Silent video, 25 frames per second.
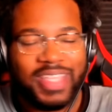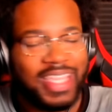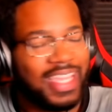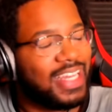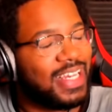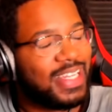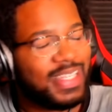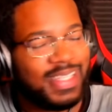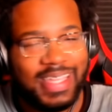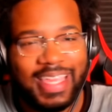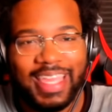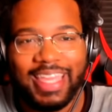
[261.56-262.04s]

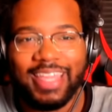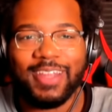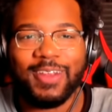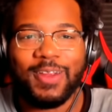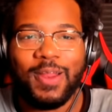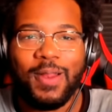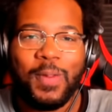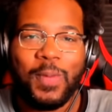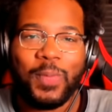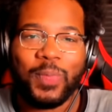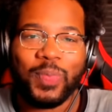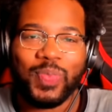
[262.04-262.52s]
It is
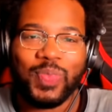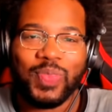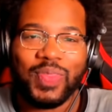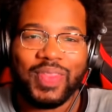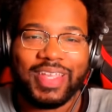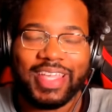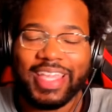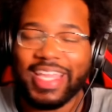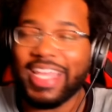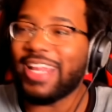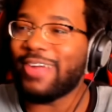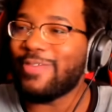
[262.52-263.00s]
here.
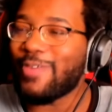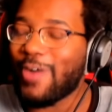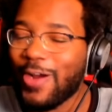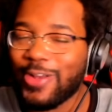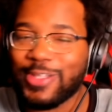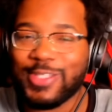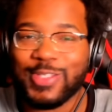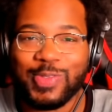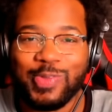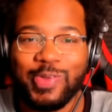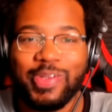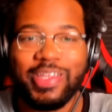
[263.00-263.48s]
Kingdom
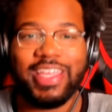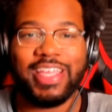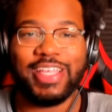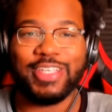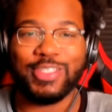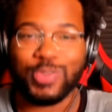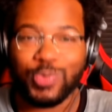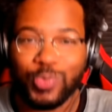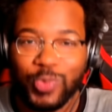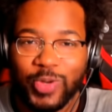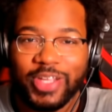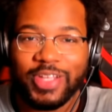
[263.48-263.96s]
Hearts 3
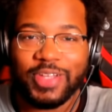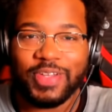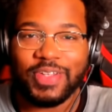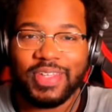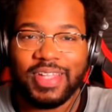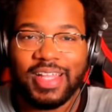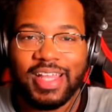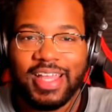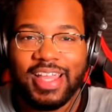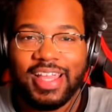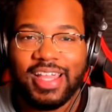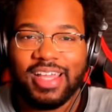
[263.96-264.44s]
is
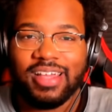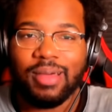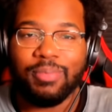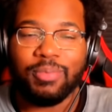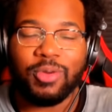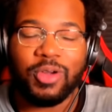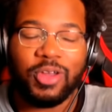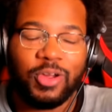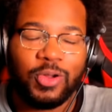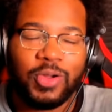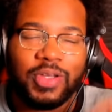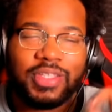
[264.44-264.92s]
real.
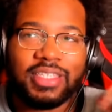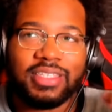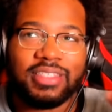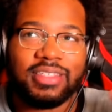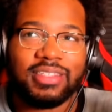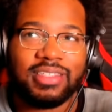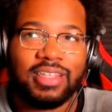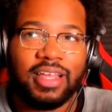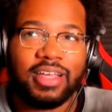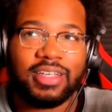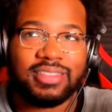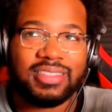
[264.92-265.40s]
I'm gonna get the
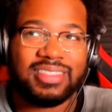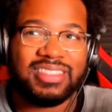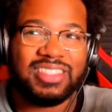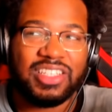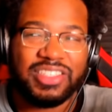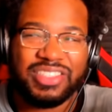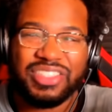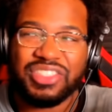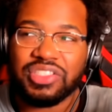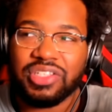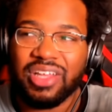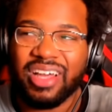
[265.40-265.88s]
deluxe, the
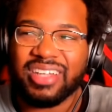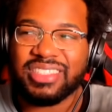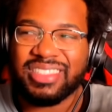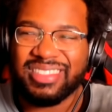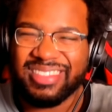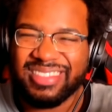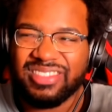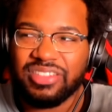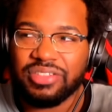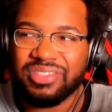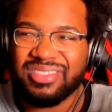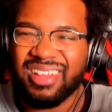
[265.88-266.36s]
deluxe,
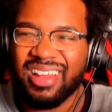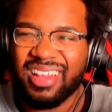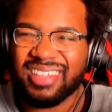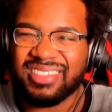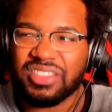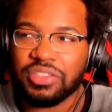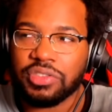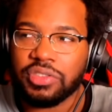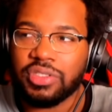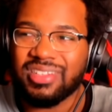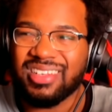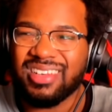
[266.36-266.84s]
the
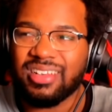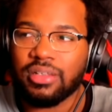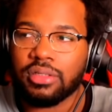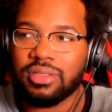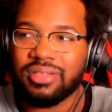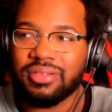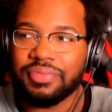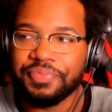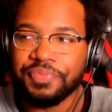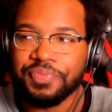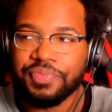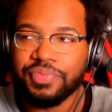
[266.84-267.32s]
deluxe,
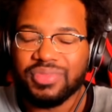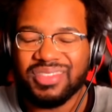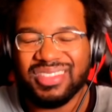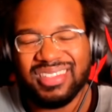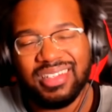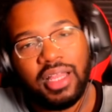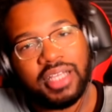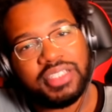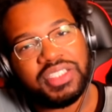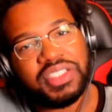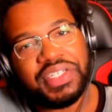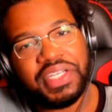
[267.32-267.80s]

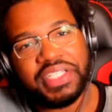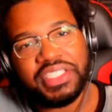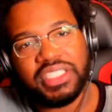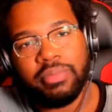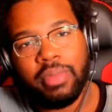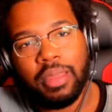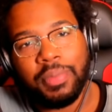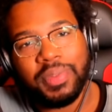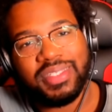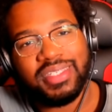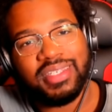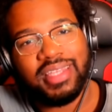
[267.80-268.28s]
deluxe
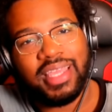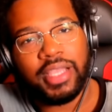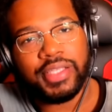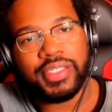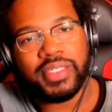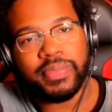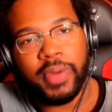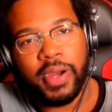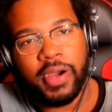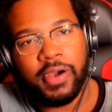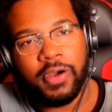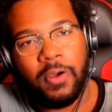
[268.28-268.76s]
edition maybe today or
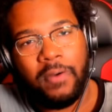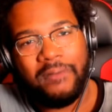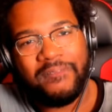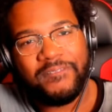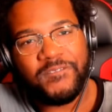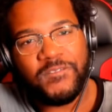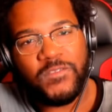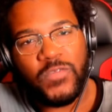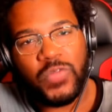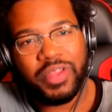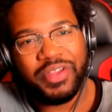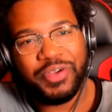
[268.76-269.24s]
tomorrow.
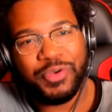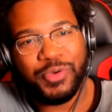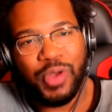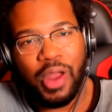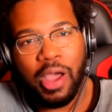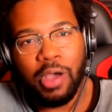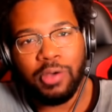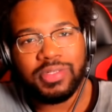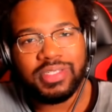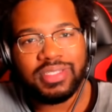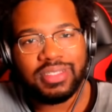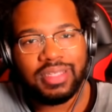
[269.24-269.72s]
Who
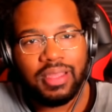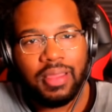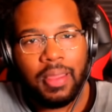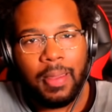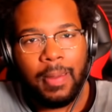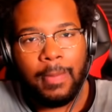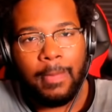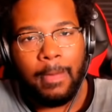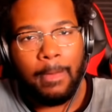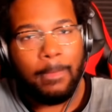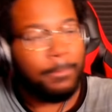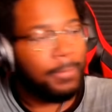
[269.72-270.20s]
knows?
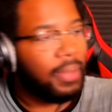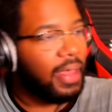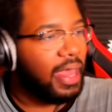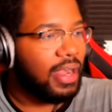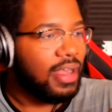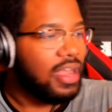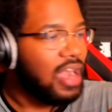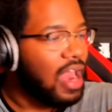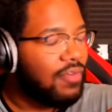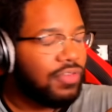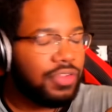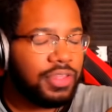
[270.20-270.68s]

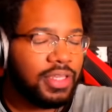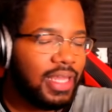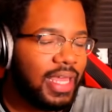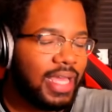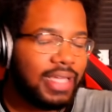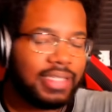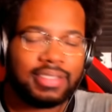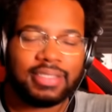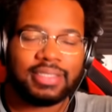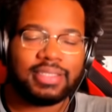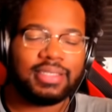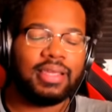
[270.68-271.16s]
But
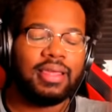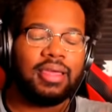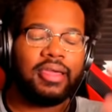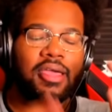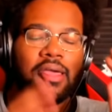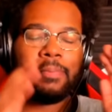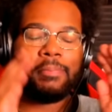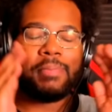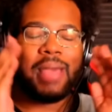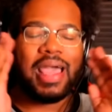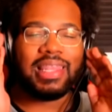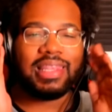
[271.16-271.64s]
nevertheless,
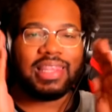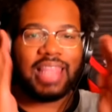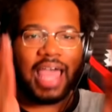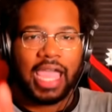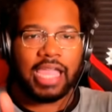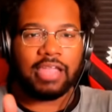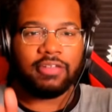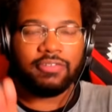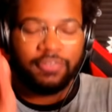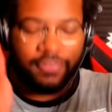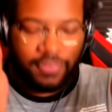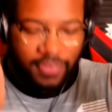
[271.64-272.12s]
my
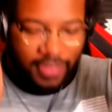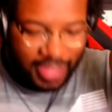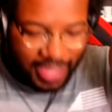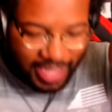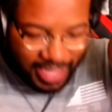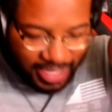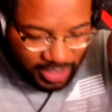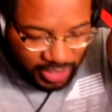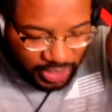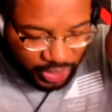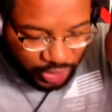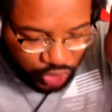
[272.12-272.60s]
life
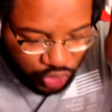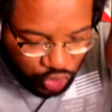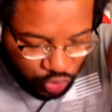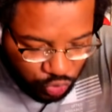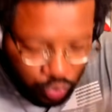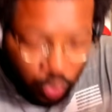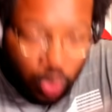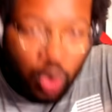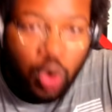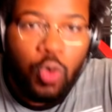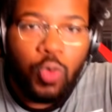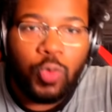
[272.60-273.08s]
gets
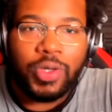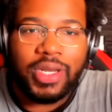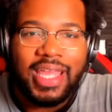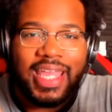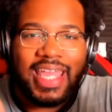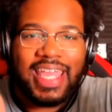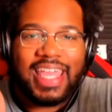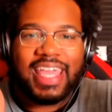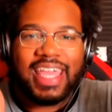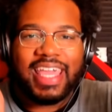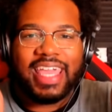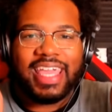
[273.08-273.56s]
thrown
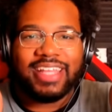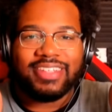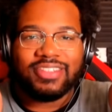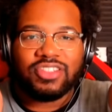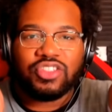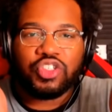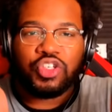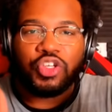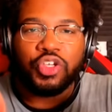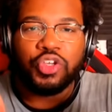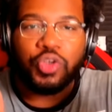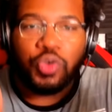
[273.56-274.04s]

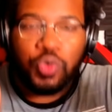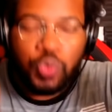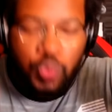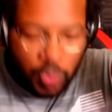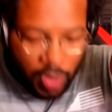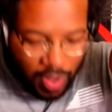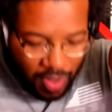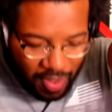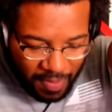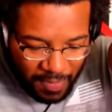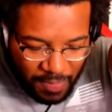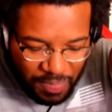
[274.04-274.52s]

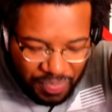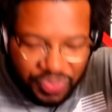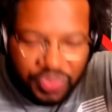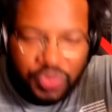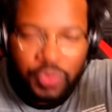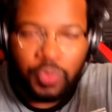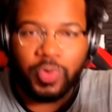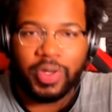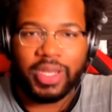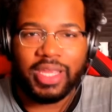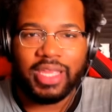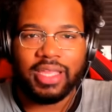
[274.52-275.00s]
into
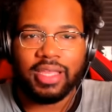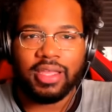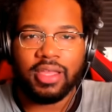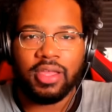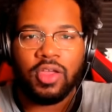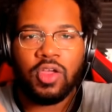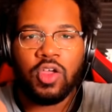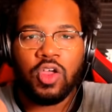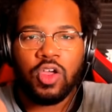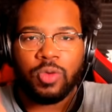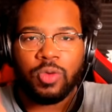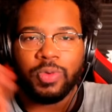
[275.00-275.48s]
the ring
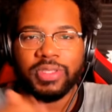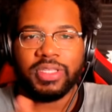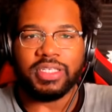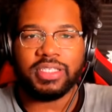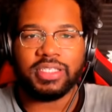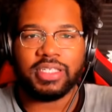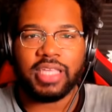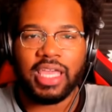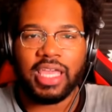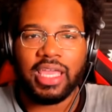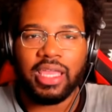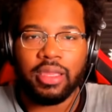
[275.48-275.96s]
with
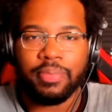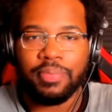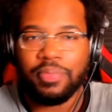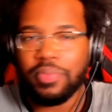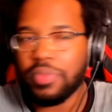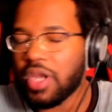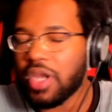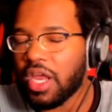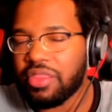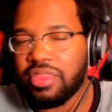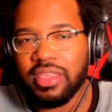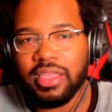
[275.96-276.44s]
this game.
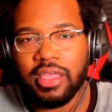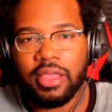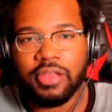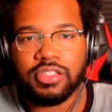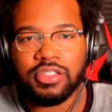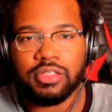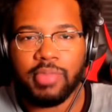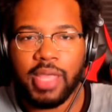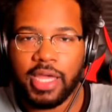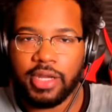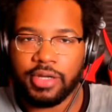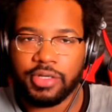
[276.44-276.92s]
Nothing
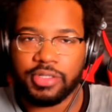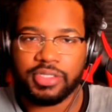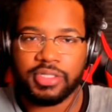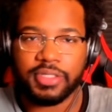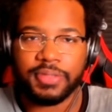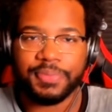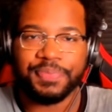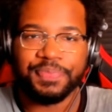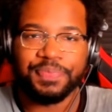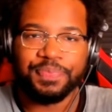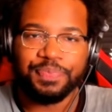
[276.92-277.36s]
else matters.